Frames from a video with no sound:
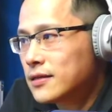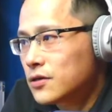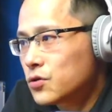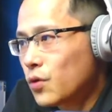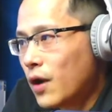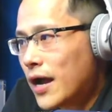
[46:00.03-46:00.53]

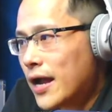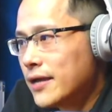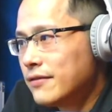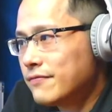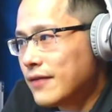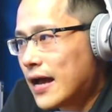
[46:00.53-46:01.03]
right
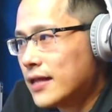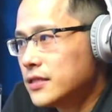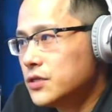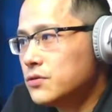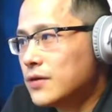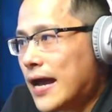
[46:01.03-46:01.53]

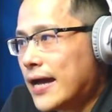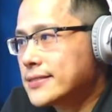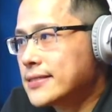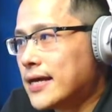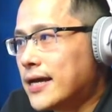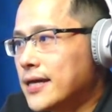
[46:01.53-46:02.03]
value
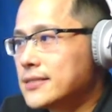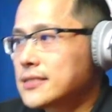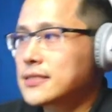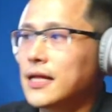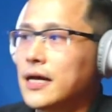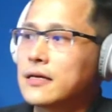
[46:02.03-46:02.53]
assets
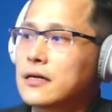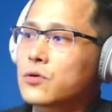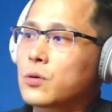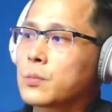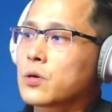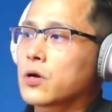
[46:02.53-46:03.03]
like a
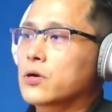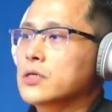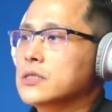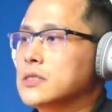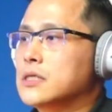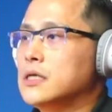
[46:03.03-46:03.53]

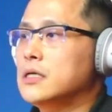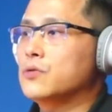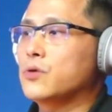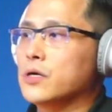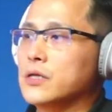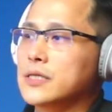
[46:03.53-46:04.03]
cryptocurrency,
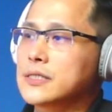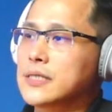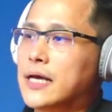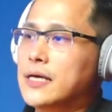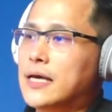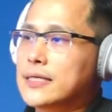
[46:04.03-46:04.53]
real
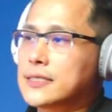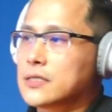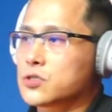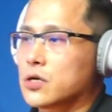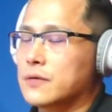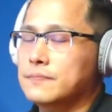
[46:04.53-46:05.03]
estate,
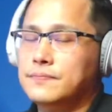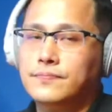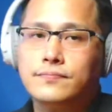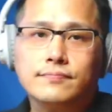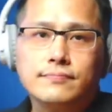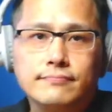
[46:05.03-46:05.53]
etc.
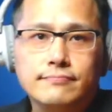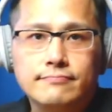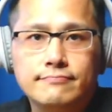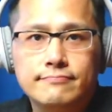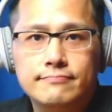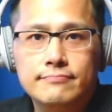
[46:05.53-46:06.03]

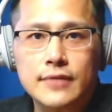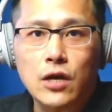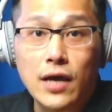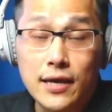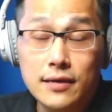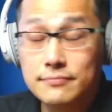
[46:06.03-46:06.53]

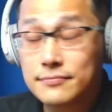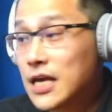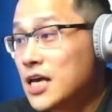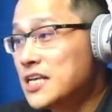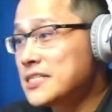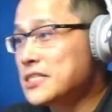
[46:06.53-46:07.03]
Okay?
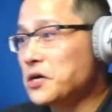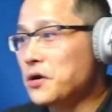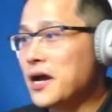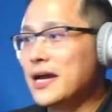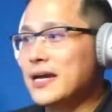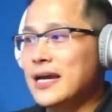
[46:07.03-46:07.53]
So, all
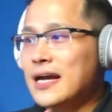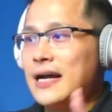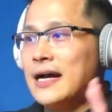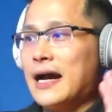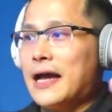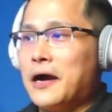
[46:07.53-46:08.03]
right.
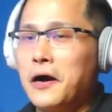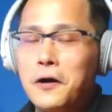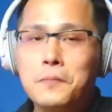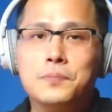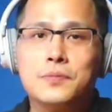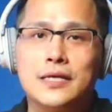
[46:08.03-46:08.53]
I
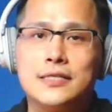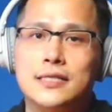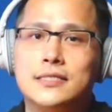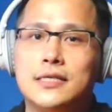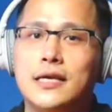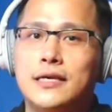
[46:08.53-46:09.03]
hope this
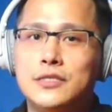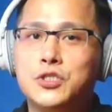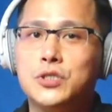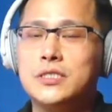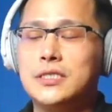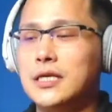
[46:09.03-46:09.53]
is
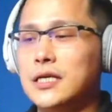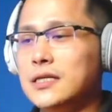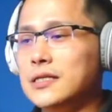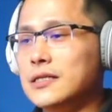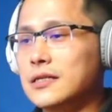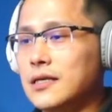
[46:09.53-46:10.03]

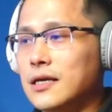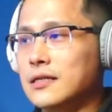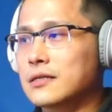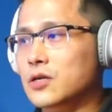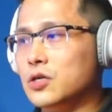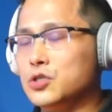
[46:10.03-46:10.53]
interesting
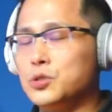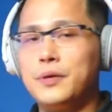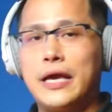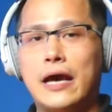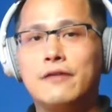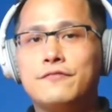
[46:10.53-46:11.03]
and going to be
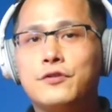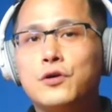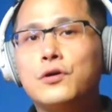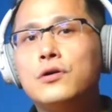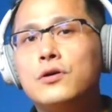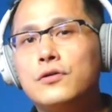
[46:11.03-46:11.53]

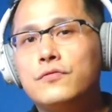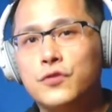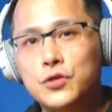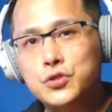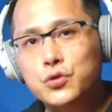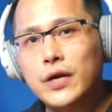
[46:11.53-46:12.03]
helpful for your
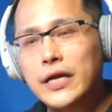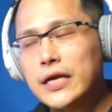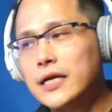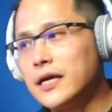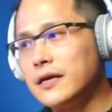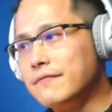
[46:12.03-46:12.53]
trading
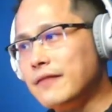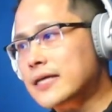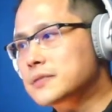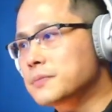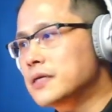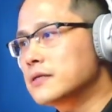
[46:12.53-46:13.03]
and
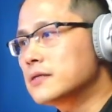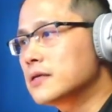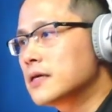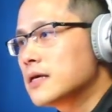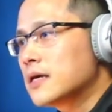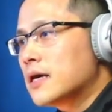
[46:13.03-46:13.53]
investment.
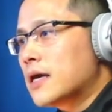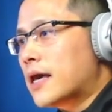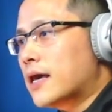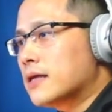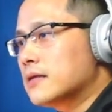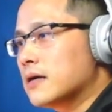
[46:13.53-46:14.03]

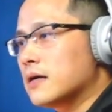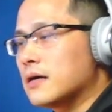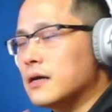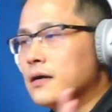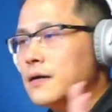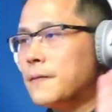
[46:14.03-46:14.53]
And I